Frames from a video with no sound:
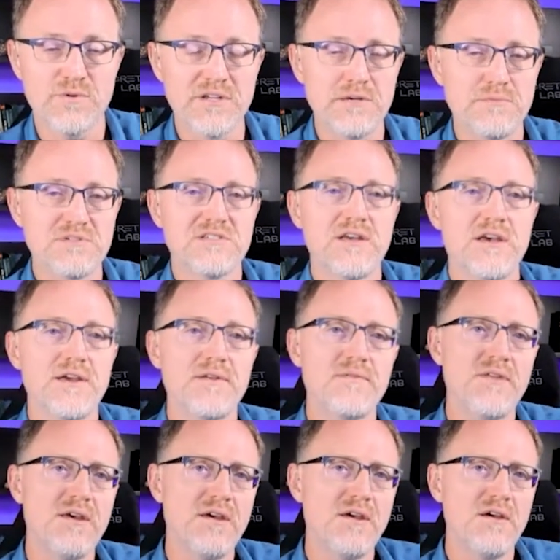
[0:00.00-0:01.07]
what he was saying.
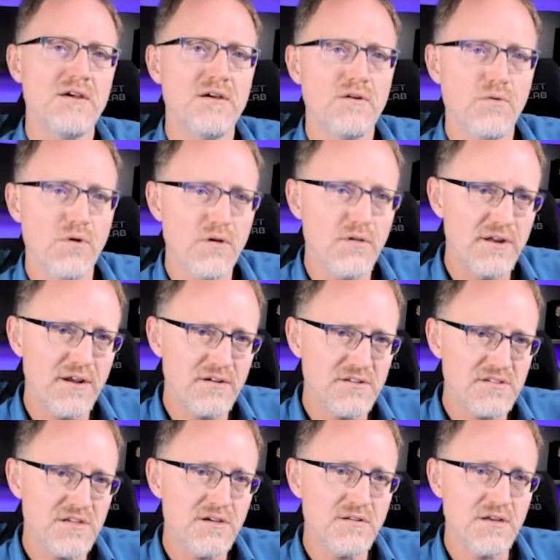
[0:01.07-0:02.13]
Well, in
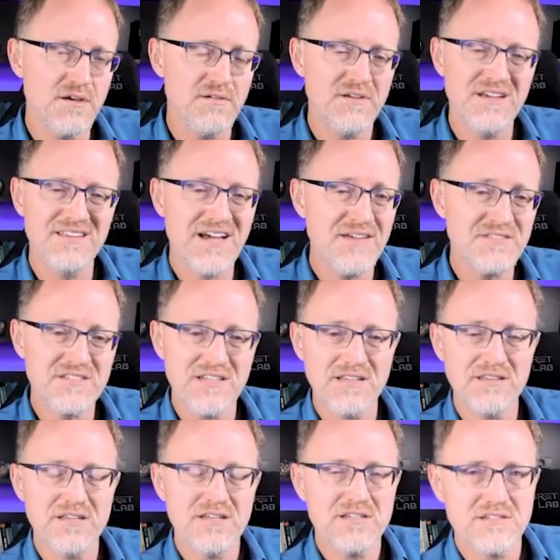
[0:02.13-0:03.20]
Arizona, and I've
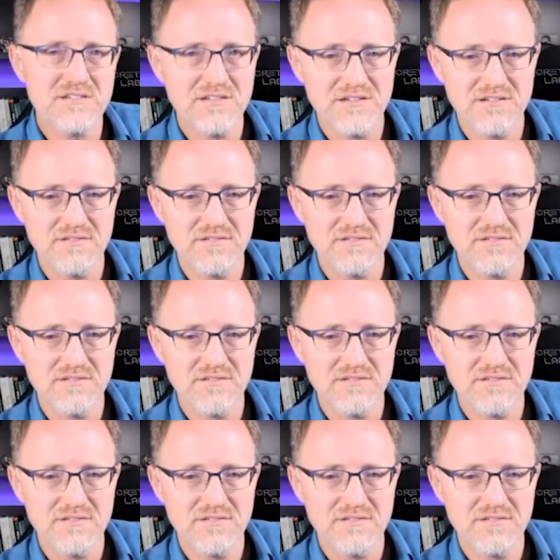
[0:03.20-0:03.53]
seen this